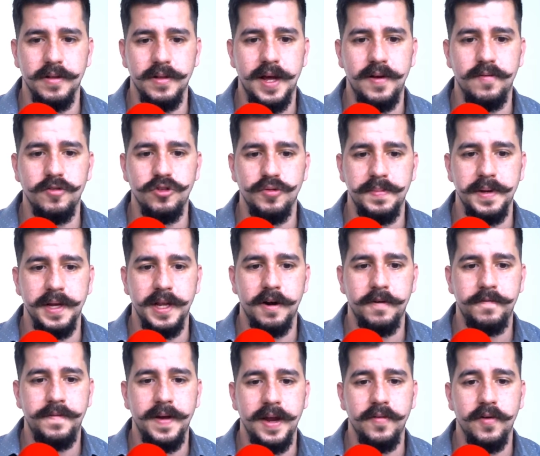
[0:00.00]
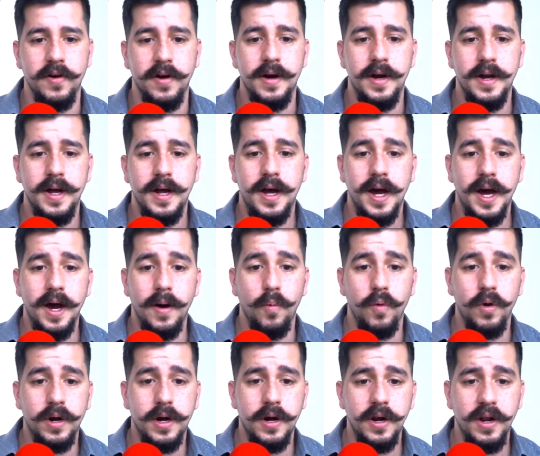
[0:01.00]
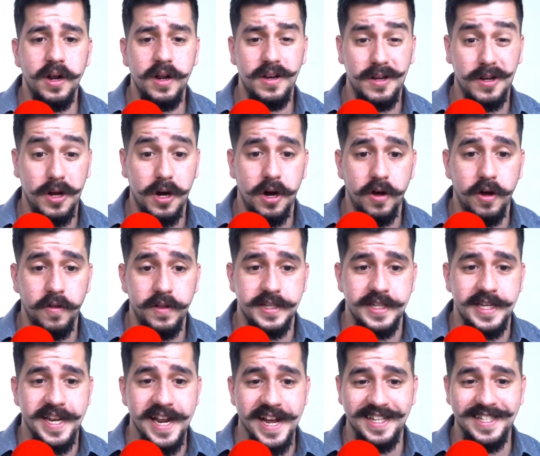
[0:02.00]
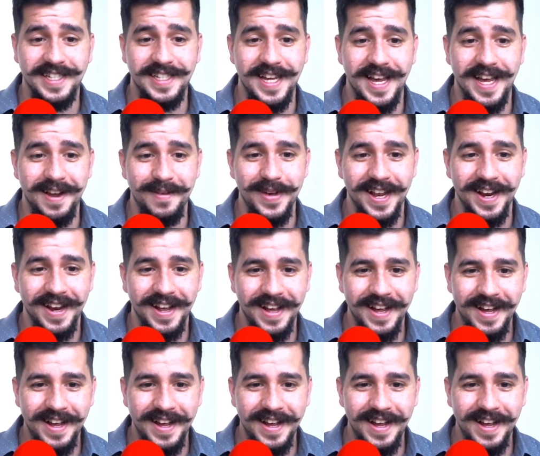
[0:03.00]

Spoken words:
leverage would be in our favor. We're going to call this next segment